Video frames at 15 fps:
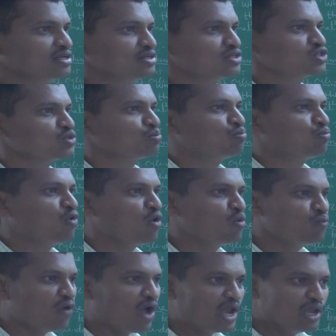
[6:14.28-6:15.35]
So
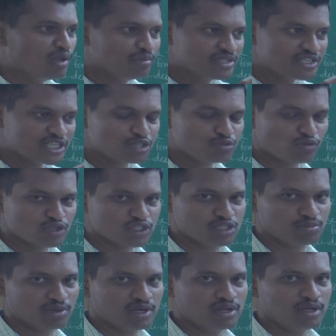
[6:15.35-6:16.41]
foam volume is
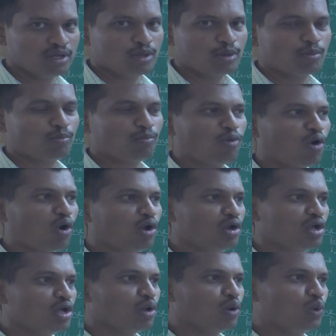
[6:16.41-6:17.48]
responsible
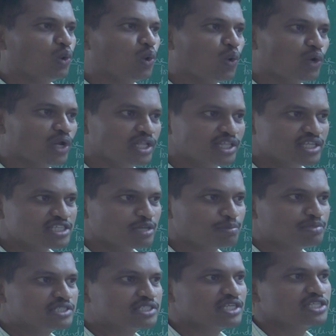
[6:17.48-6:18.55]
for lowering the
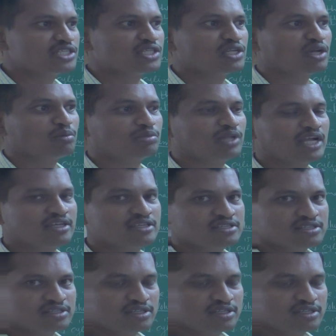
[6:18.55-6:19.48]
surface tension of that